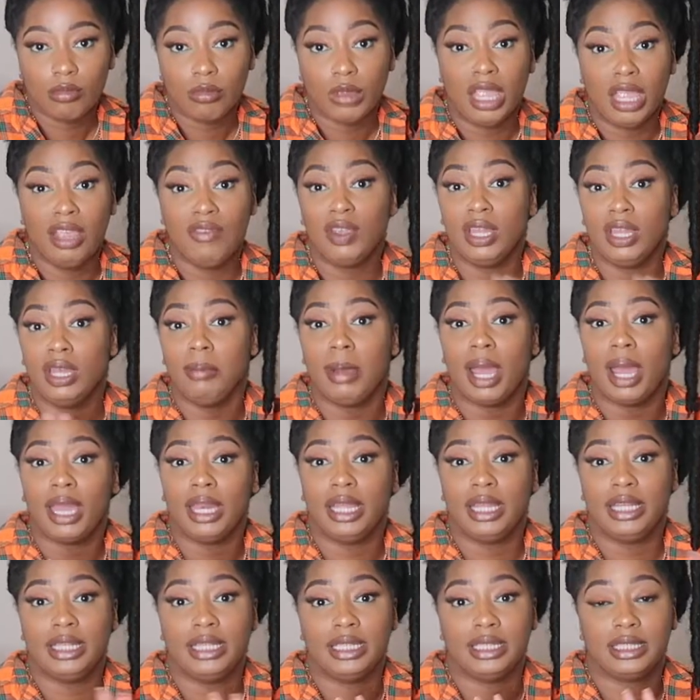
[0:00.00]
if
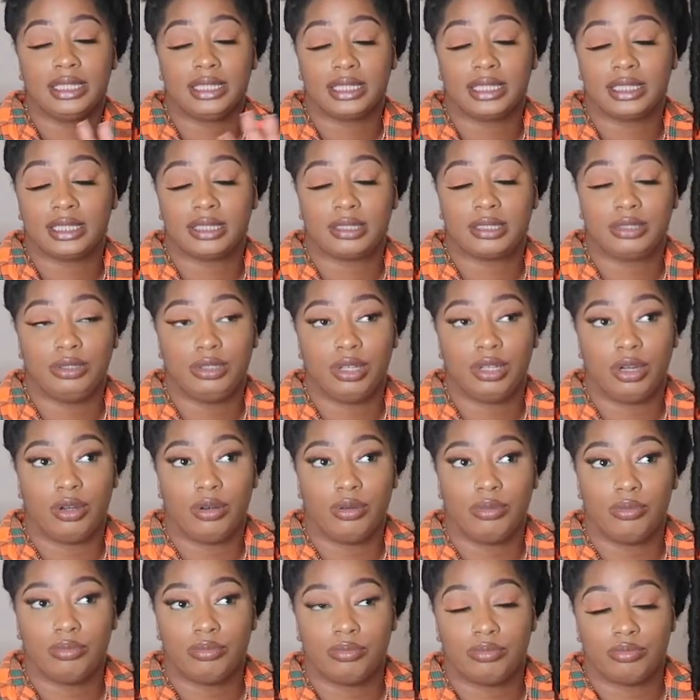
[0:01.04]
anybody is, you
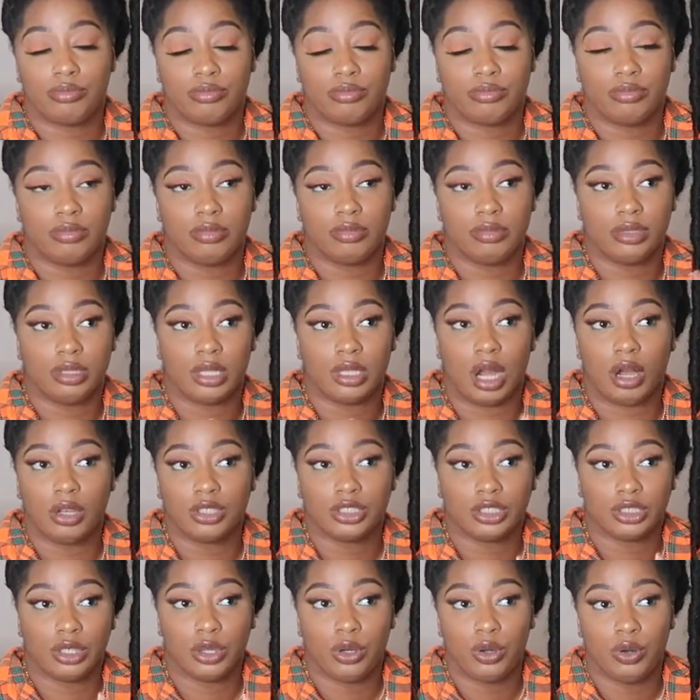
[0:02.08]
know,
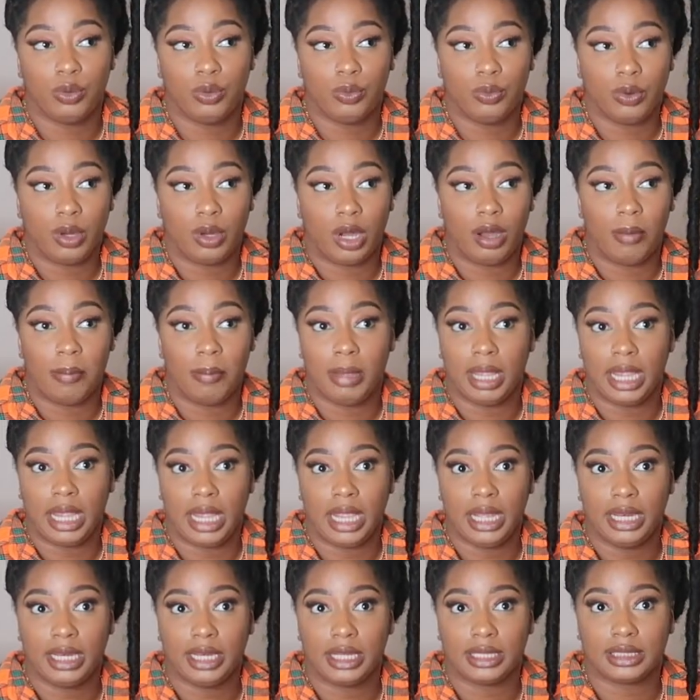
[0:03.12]
also a
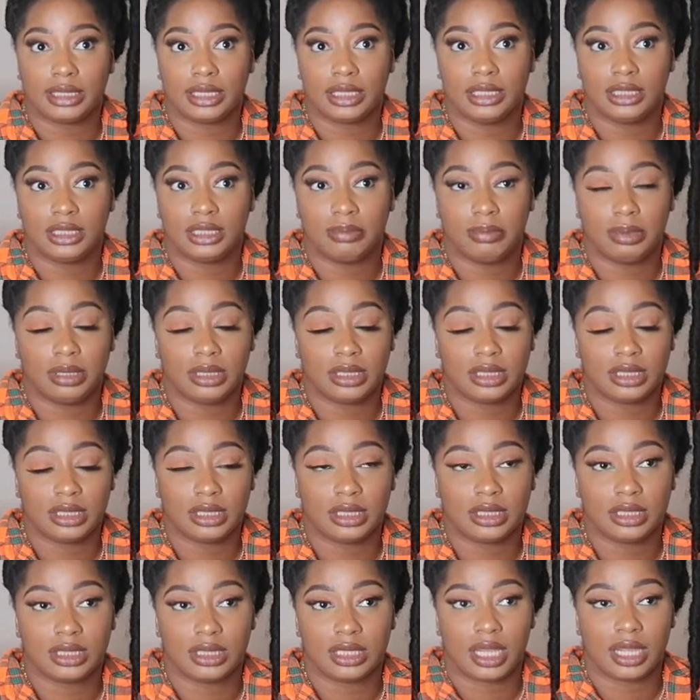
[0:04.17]
man that's into
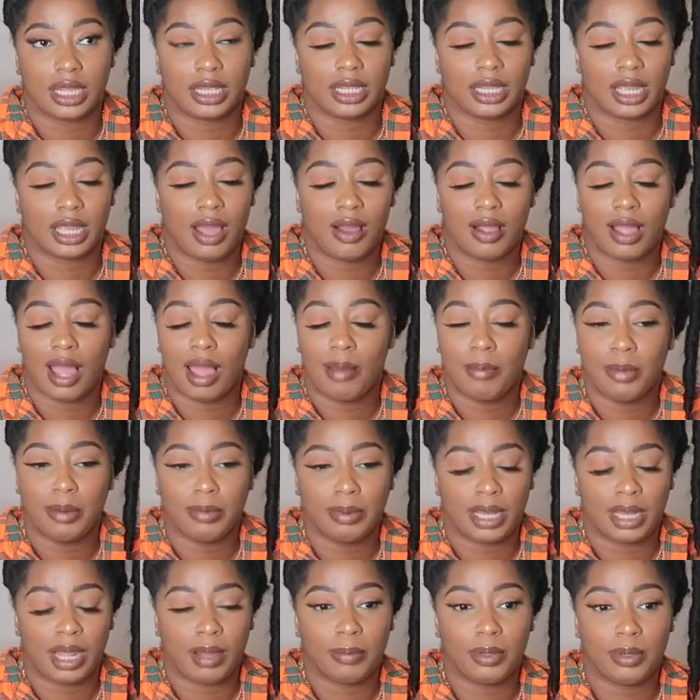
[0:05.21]
business, like y'all comment
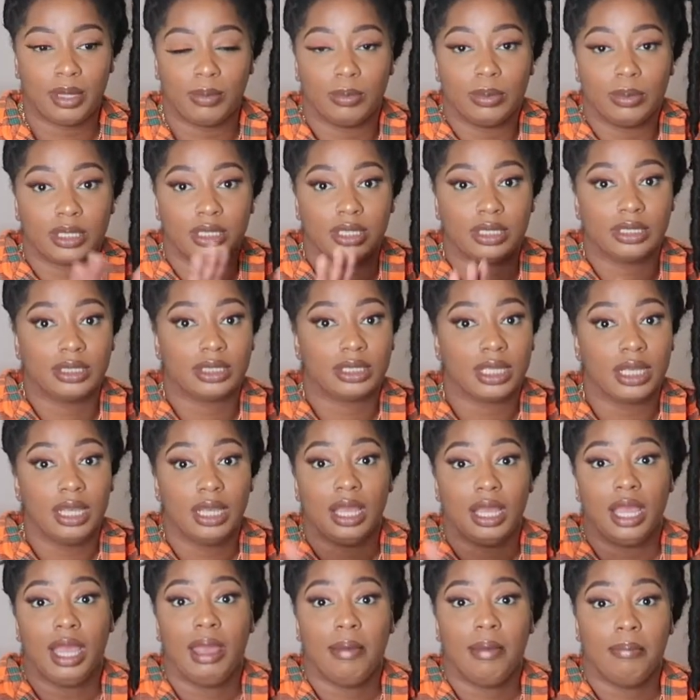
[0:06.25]
down below, because
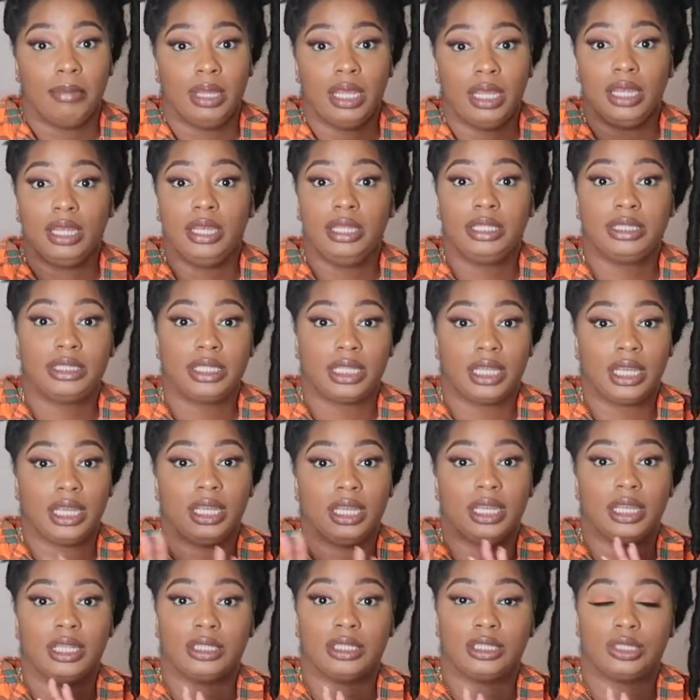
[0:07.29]
men need to
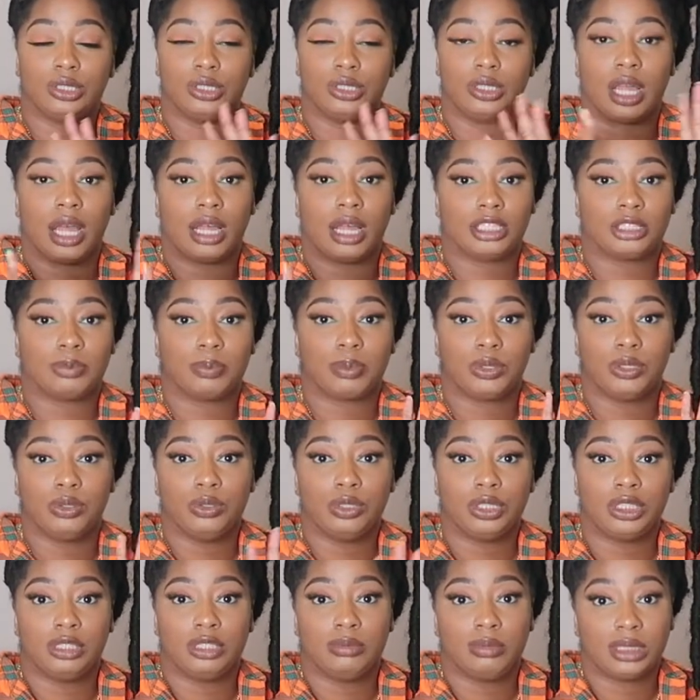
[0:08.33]
get into the
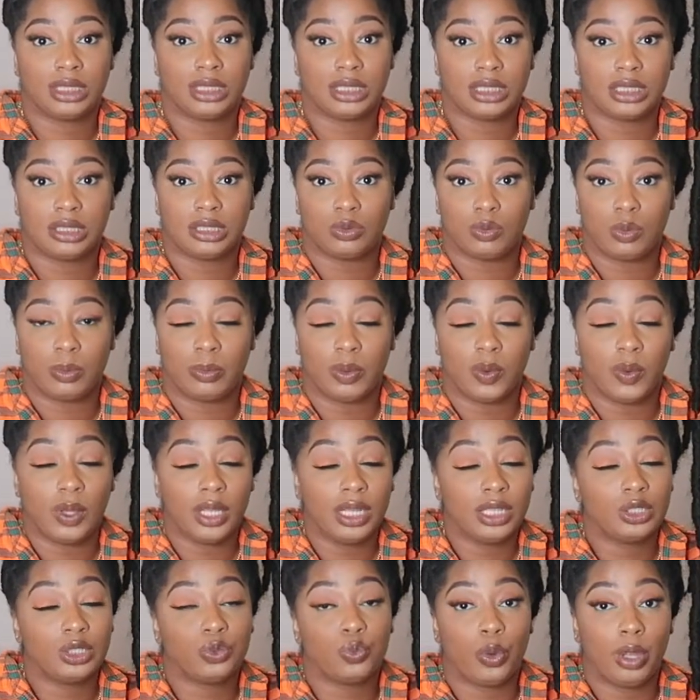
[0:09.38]
entrepreneurship just as
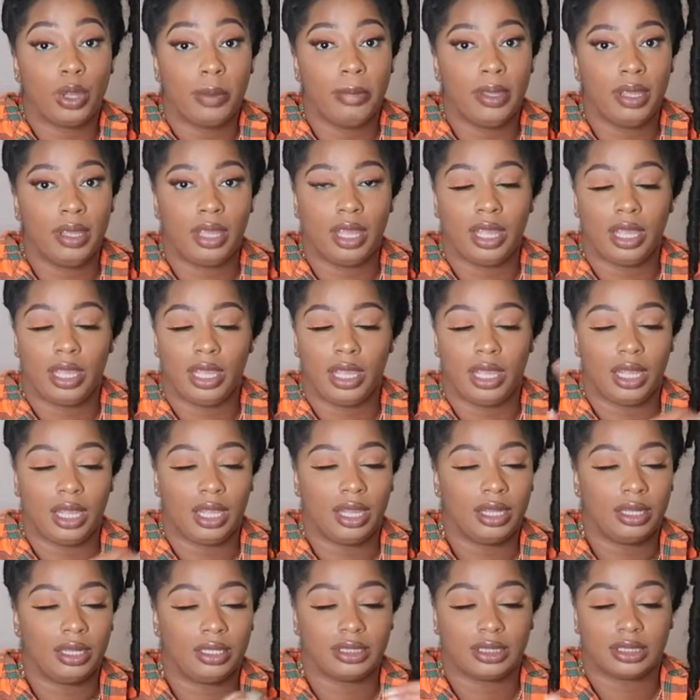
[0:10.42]
well as women,
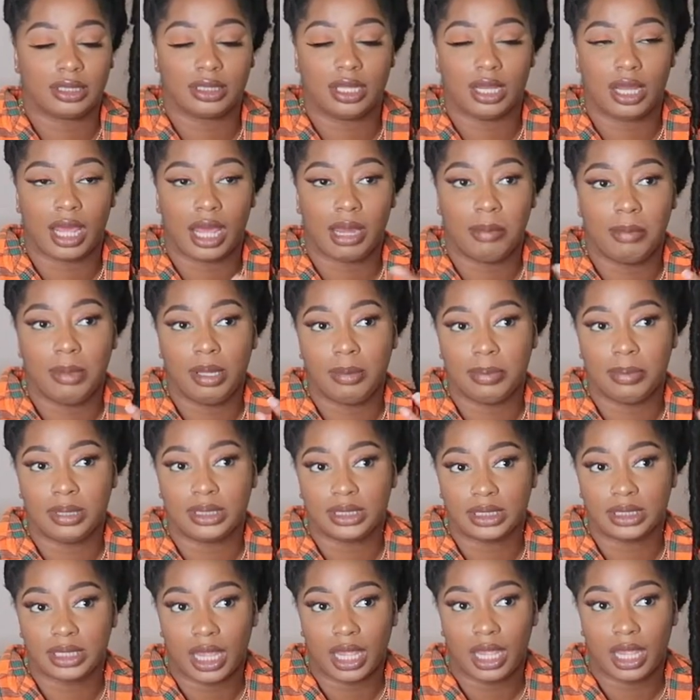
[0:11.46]
and a lot of men be
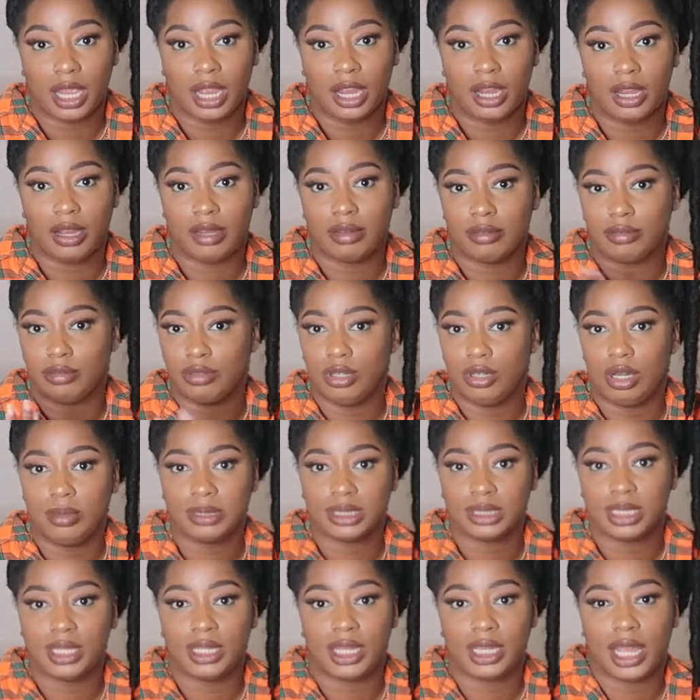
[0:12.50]
scared, you know what
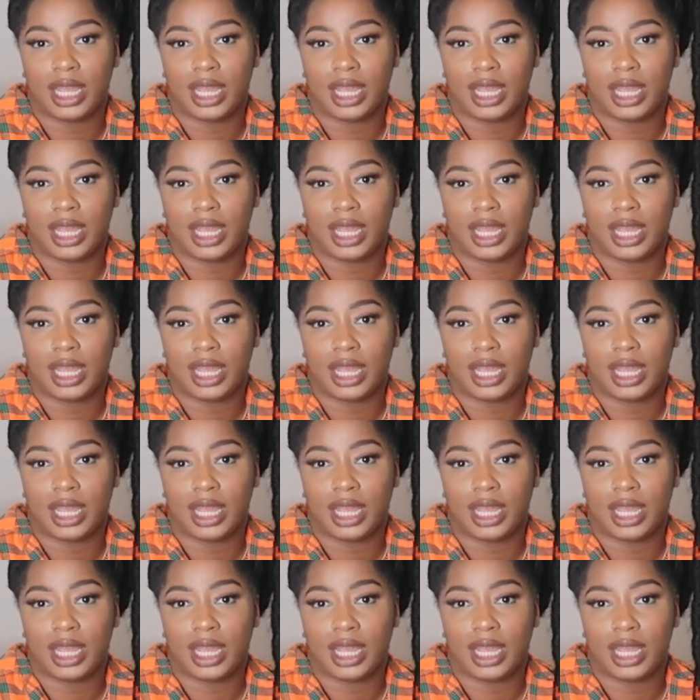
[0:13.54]
I'm saying?